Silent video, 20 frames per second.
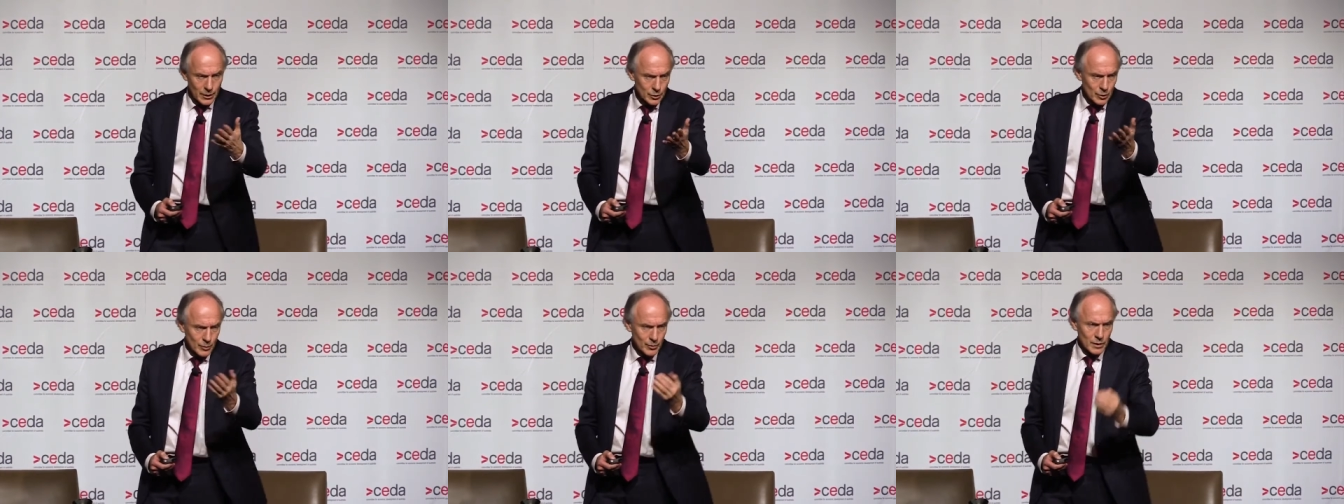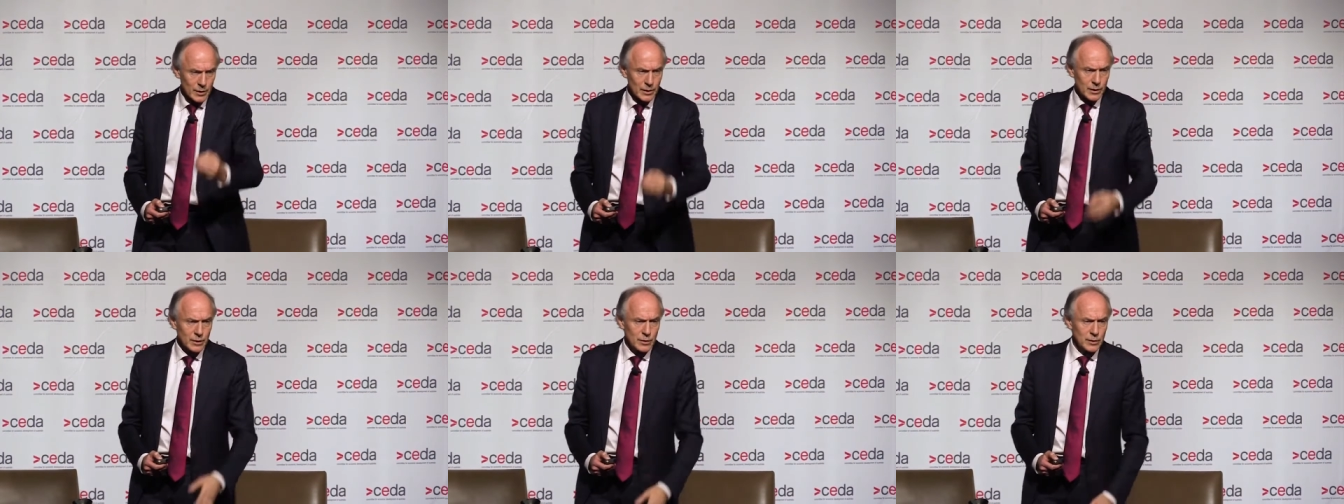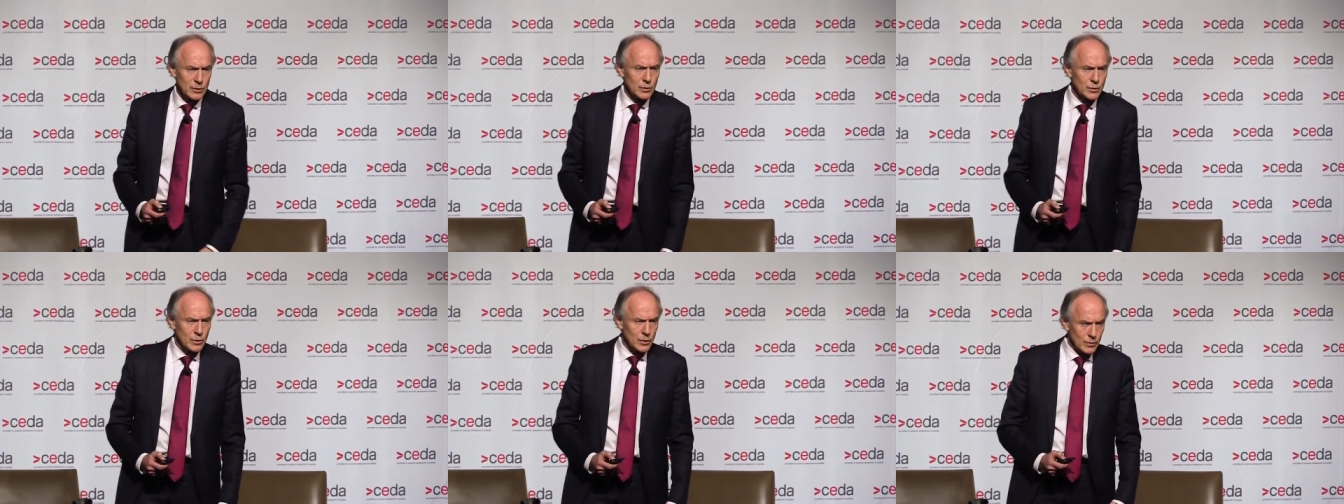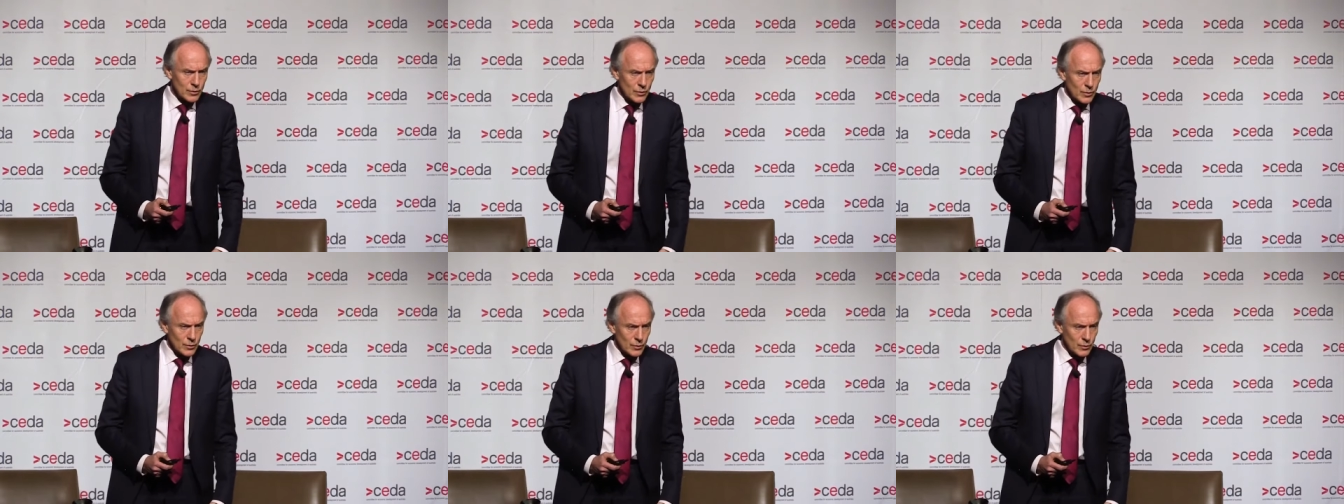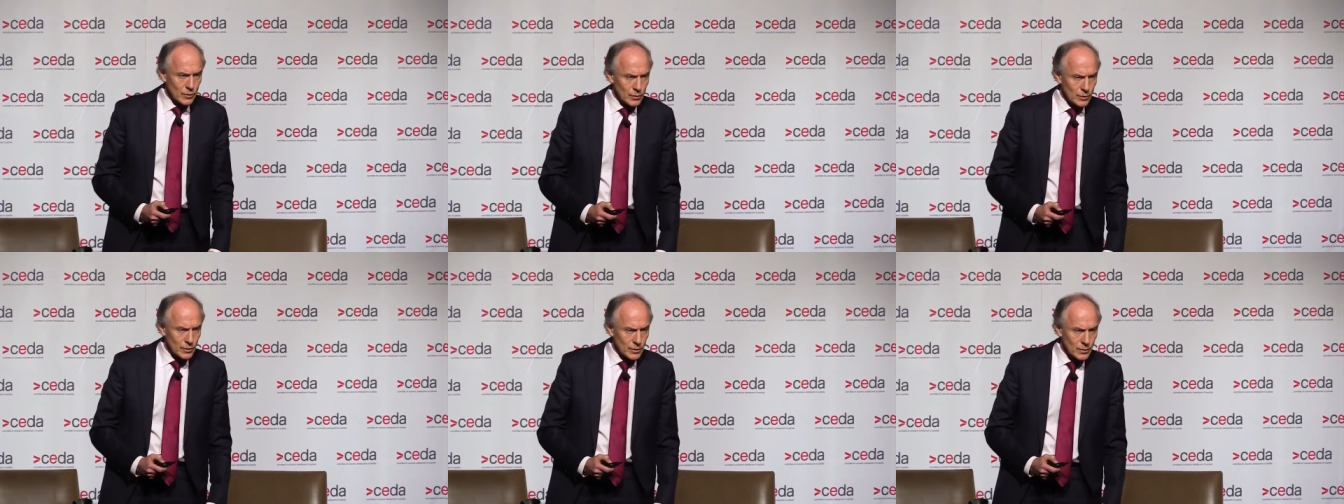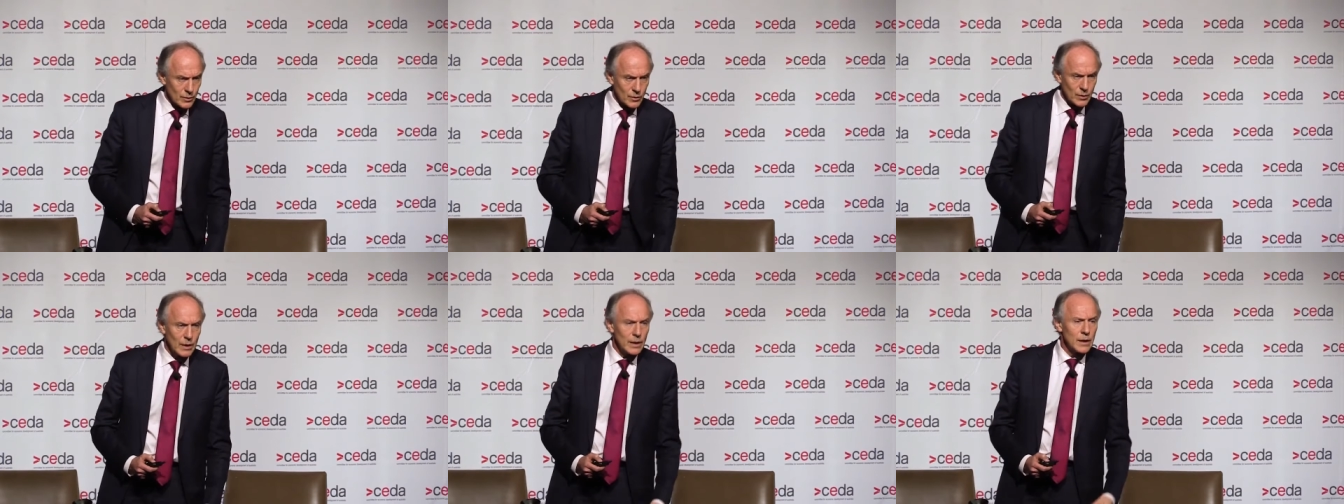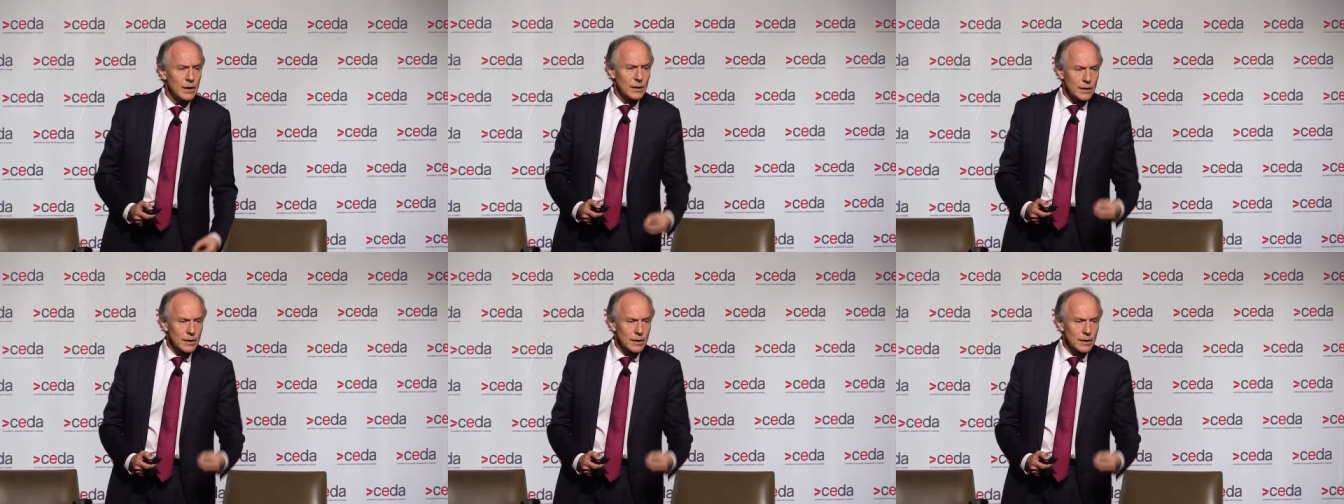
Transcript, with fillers: ultimately electrolysis units